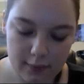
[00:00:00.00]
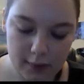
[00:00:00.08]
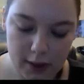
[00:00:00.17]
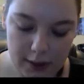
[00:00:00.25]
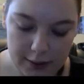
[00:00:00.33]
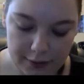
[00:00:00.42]

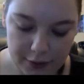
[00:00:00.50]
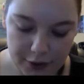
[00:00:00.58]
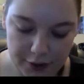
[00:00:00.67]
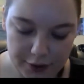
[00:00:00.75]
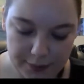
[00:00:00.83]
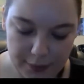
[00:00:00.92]
as far
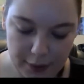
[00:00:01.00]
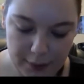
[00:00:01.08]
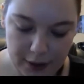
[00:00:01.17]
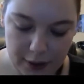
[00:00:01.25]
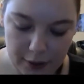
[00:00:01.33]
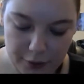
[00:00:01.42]
as my
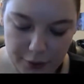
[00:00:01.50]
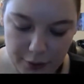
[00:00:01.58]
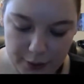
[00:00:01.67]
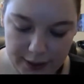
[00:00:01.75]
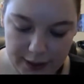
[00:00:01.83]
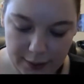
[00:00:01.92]

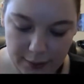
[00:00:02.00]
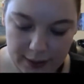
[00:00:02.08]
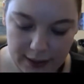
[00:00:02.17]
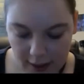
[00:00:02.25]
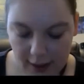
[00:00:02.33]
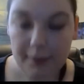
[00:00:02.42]

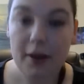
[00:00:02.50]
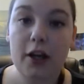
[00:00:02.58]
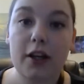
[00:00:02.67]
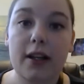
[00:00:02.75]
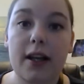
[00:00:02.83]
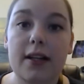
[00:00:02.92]
my art
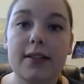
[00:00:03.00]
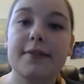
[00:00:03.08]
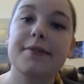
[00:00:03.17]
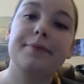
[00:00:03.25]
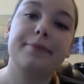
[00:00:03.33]
class,